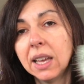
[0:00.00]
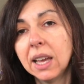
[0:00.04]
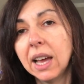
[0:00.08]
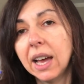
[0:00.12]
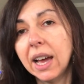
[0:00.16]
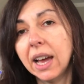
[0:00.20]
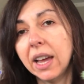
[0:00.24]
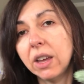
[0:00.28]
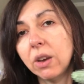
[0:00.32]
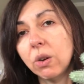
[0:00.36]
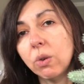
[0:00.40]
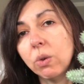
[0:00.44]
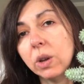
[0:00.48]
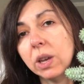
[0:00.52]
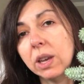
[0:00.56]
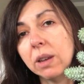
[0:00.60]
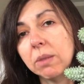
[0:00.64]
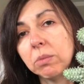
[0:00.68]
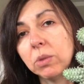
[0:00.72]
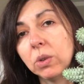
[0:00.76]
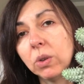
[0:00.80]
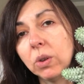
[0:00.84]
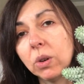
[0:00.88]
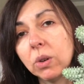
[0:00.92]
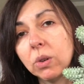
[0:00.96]
I owe
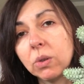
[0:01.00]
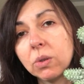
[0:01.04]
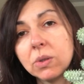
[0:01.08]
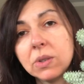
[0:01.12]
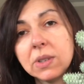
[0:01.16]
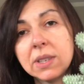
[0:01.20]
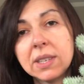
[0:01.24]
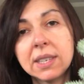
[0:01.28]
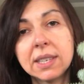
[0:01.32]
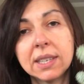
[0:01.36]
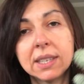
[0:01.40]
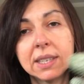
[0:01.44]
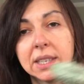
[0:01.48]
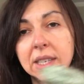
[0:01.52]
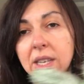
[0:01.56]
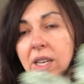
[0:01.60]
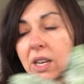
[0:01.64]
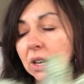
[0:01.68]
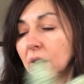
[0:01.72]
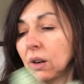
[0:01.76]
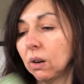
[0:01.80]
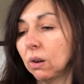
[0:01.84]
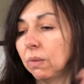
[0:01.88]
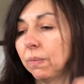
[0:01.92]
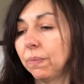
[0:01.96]
him those,
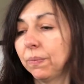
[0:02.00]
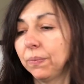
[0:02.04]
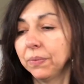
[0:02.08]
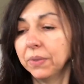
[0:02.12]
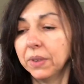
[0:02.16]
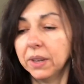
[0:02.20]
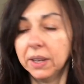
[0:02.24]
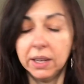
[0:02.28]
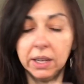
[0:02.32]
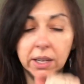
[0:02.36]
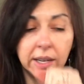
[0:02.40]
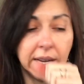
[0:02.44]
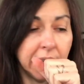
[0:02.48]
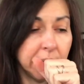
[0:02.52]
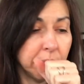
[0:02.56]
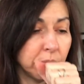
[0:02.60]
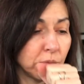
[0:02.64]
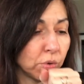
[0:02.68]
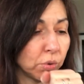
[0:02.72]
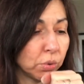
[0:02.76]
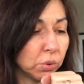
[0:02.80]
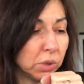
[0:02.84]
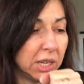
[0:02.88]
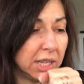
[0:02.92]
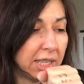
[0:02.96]
so I'm
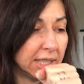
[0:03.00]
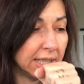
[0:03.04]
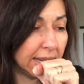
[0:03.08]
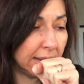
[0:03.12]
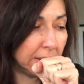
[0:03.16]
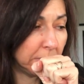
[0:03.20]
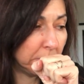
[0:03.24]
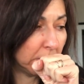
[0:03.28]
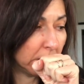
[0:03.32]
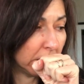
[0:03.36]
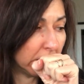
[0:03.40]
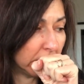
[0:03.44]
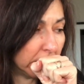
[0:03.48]
rooting them.